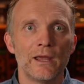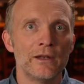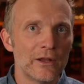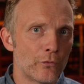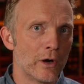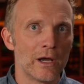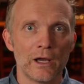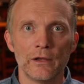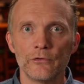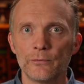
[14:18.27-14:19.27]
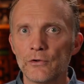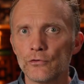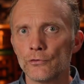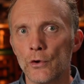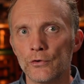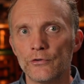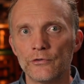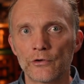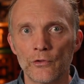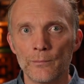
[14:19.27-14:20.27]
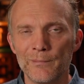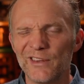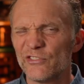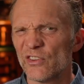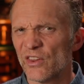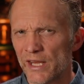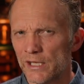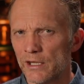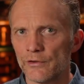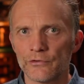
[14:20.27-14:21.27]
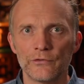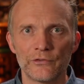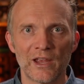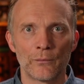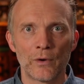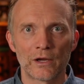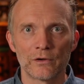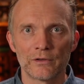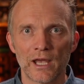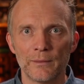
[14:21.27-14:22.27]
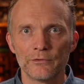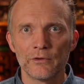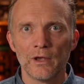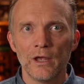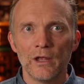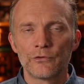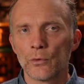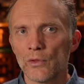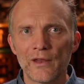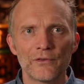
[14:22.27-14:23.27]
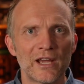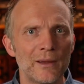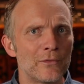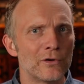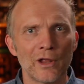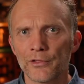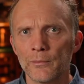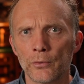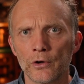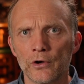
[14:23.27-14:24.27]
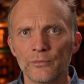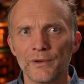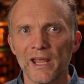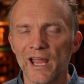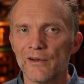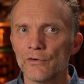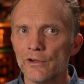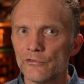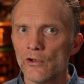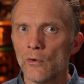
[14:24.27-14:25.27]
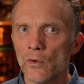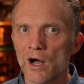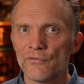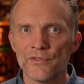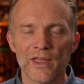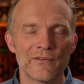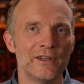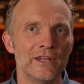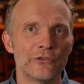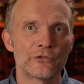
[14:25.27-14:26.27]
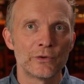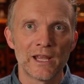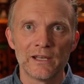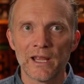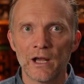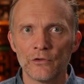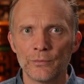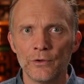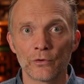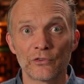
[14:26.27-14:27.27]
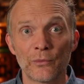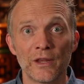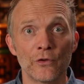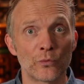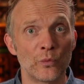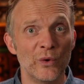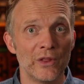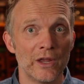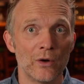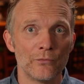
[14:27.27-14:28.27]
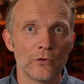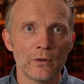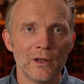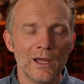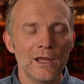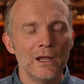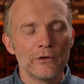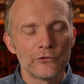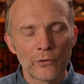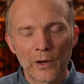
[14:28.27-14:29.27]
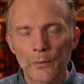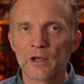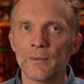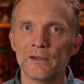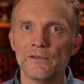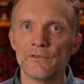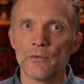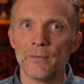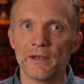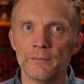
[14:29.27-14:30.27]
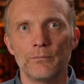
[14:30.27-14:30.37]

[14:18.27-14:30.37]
And FYI, special notices are the miscellaneous of SAM record types. So a lot of the time they're nothing burgers, but every so often they have an industry day announcement or something else really helpful. So I recommend leaving them in.